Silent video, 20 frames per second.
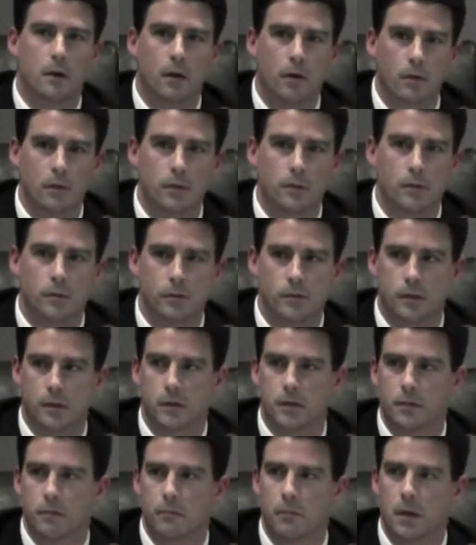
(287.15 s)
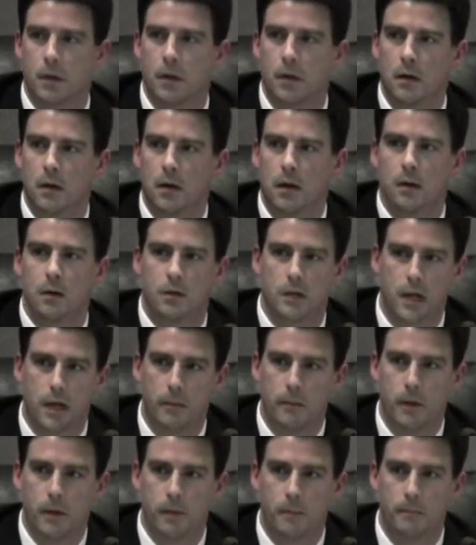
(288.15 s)
current school system in
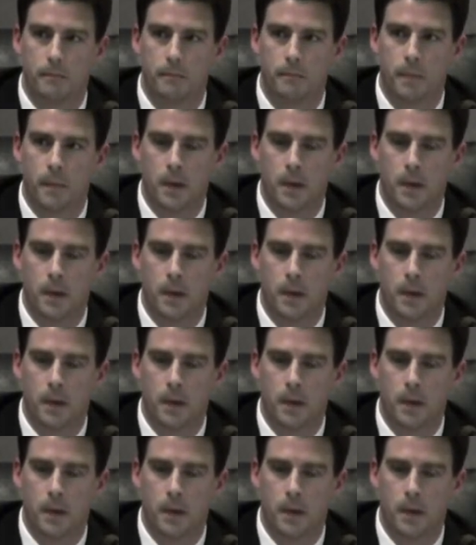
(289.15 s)
JMU.